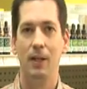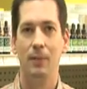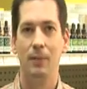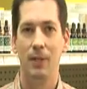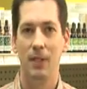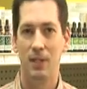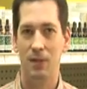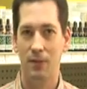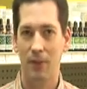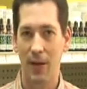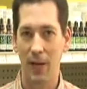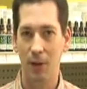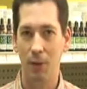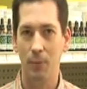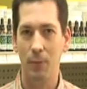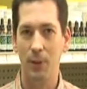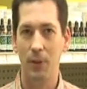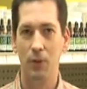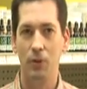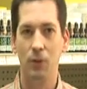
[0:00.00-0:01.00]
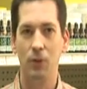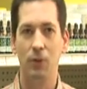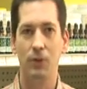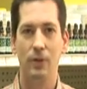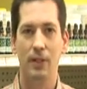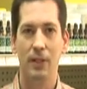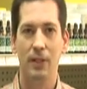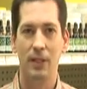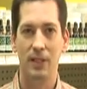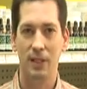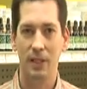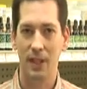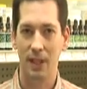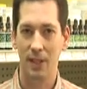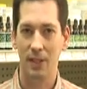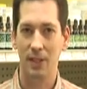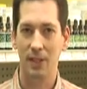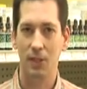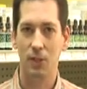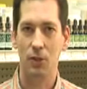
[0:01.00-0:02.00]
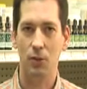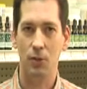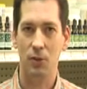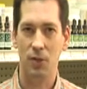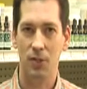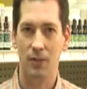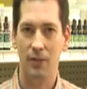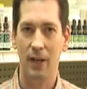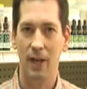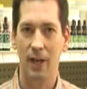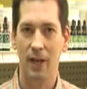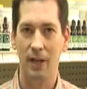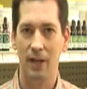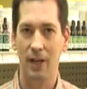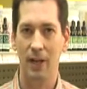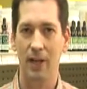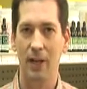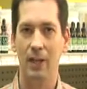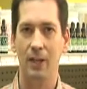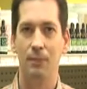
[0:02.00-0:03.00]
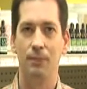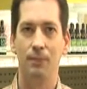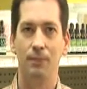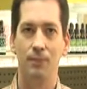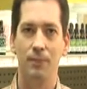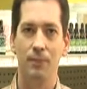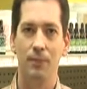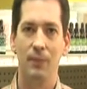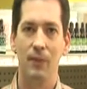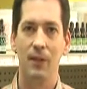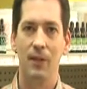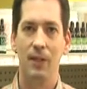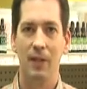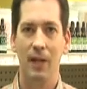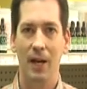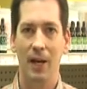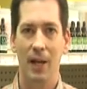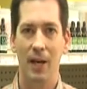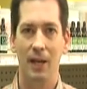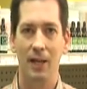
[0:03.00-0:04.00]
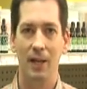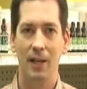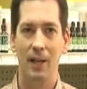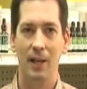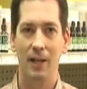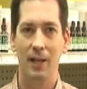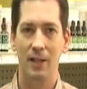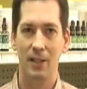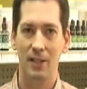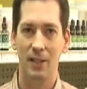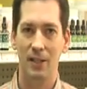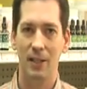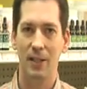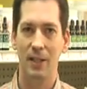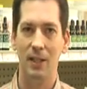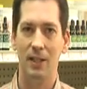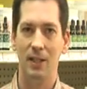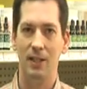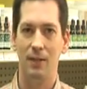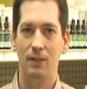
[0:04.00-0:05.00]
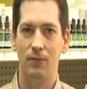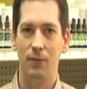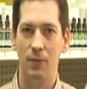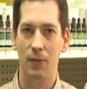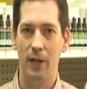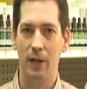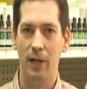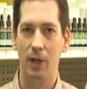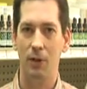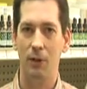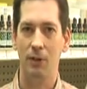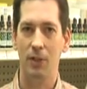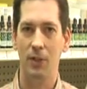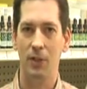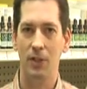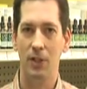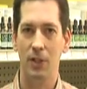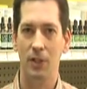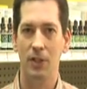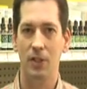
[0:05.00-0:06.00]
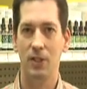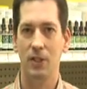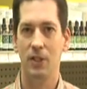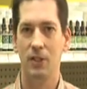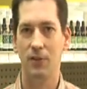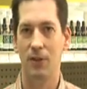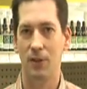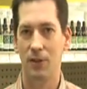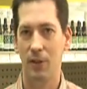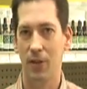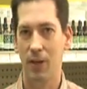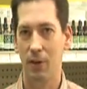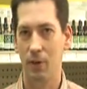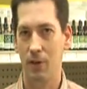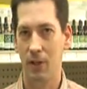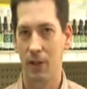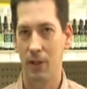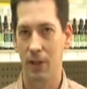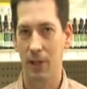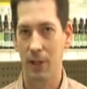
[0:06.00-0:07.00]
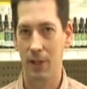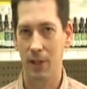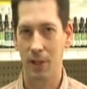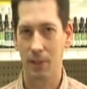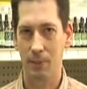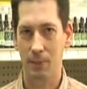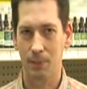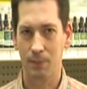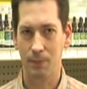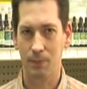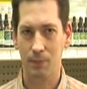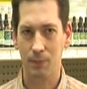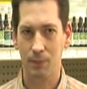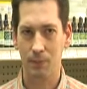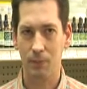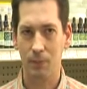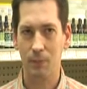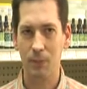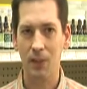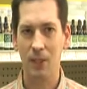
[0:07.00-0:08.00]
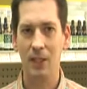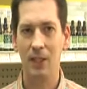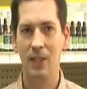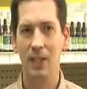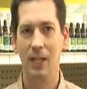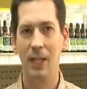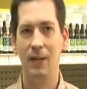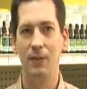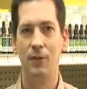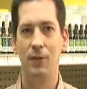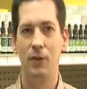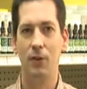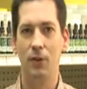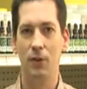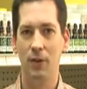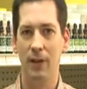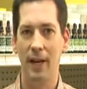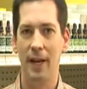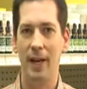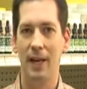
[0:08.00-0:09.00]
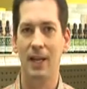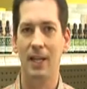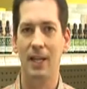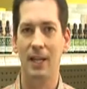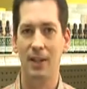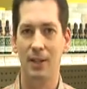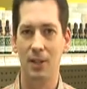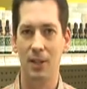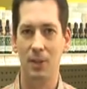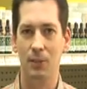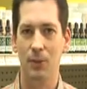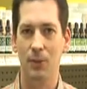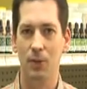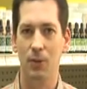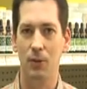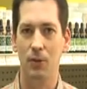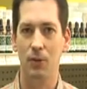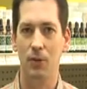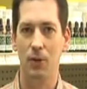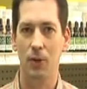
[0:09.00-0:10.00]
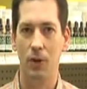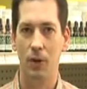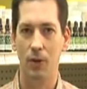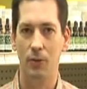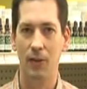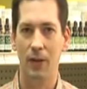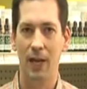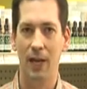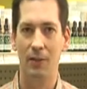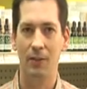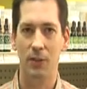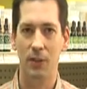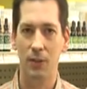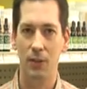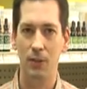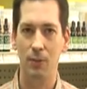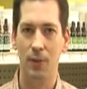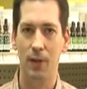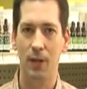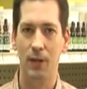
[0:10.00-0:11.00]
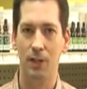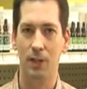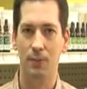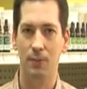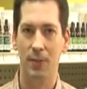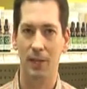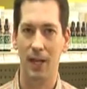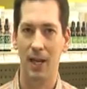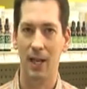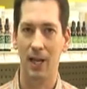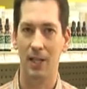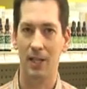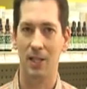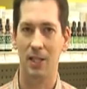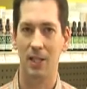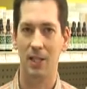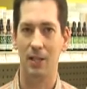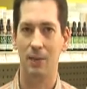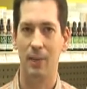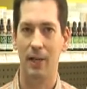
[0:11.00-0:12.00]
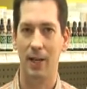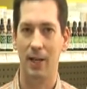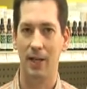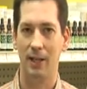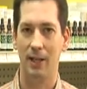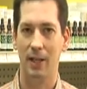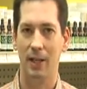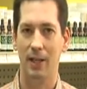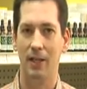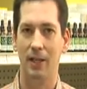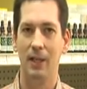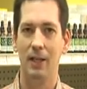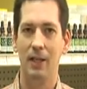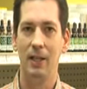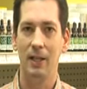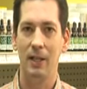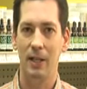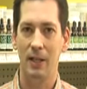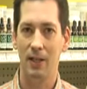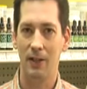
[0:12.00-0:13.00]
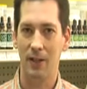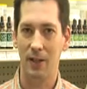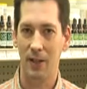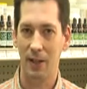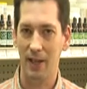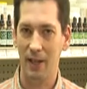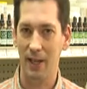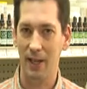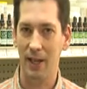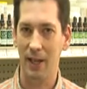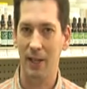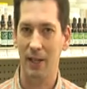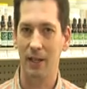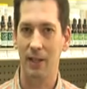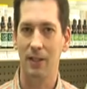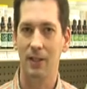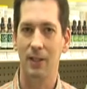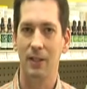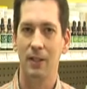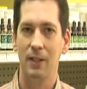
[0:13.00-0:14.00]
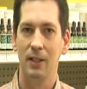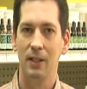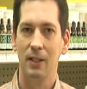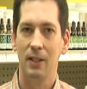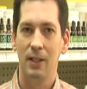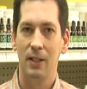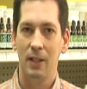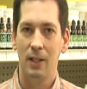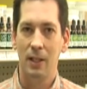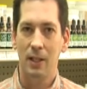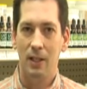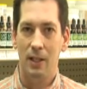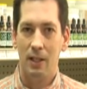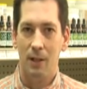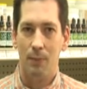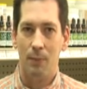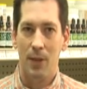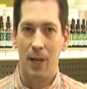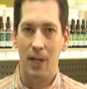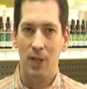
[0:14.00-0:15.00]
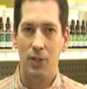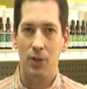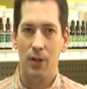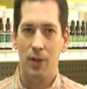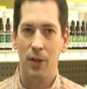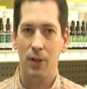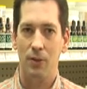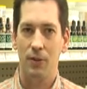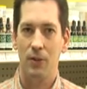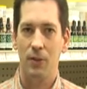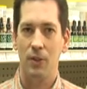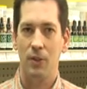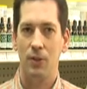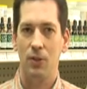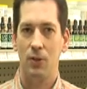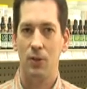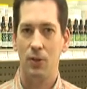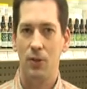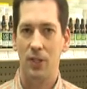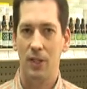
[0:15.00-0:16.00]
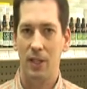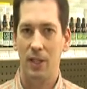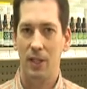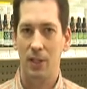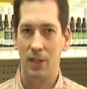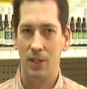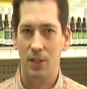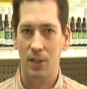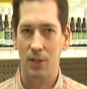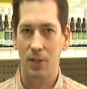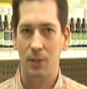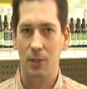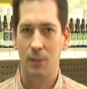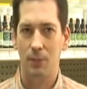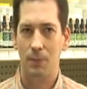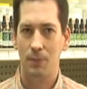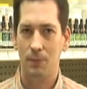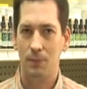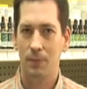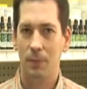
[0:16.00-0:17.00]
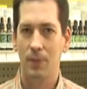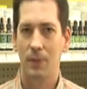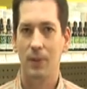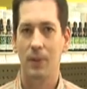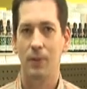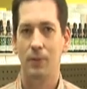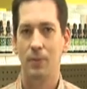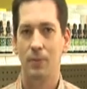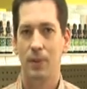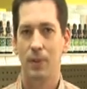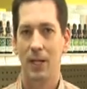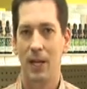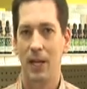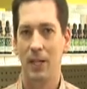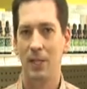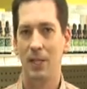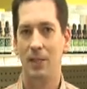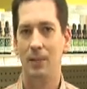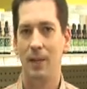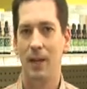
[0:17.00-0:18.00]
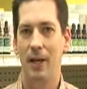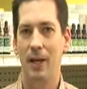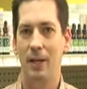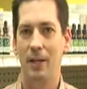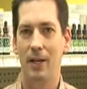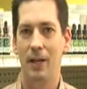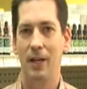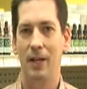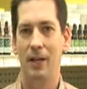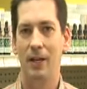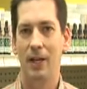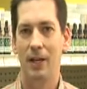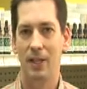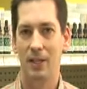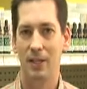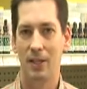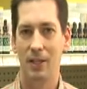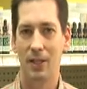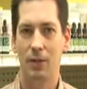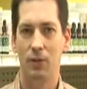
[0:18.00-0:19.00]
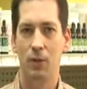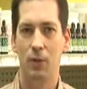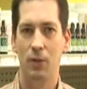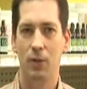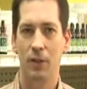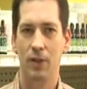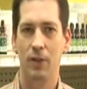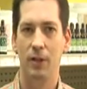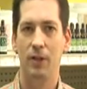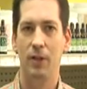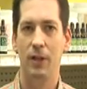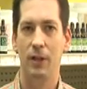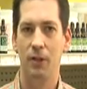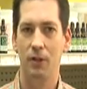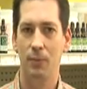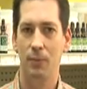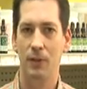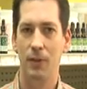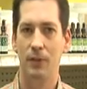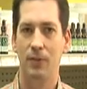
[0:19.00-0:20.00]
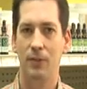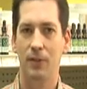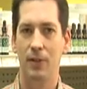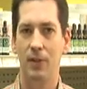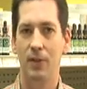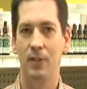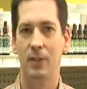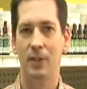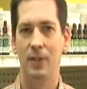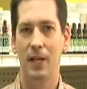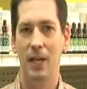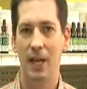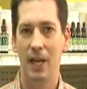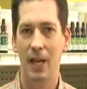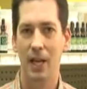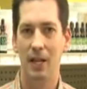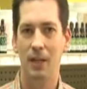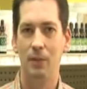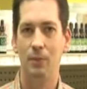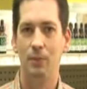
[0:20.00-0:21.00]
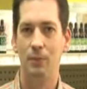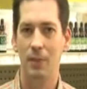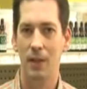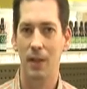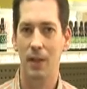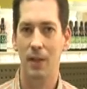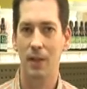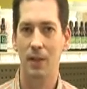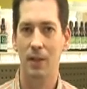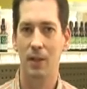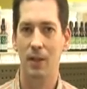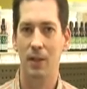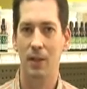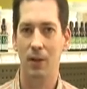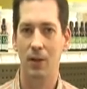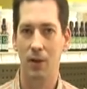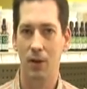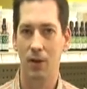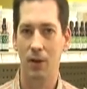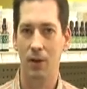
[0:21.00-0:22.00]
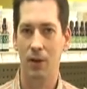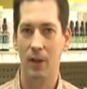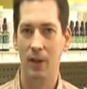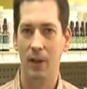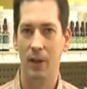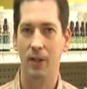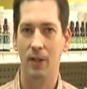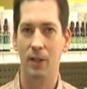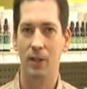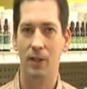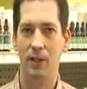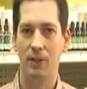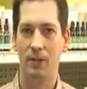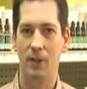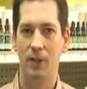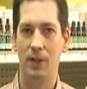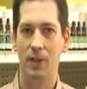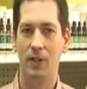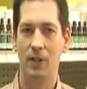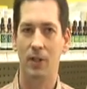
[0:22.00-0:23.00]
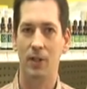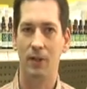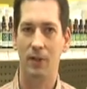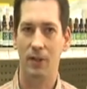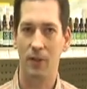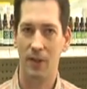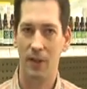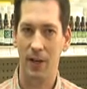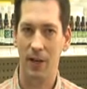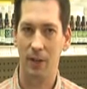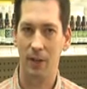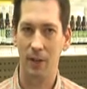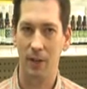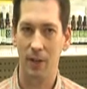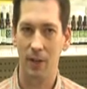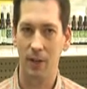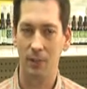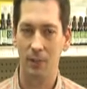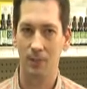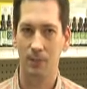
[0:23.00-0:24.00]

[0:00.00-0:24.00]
It's a vital mineral, and it's an excellent source of iodine. Iodine is needed for health functions of the thyroid gland. If you're lacking in this mineral, or if you have too much potassium iodide in the gland, major health concerns can ensue. Potassium iodide has several clear health benefits, and many are related to the functioning of the thyroid.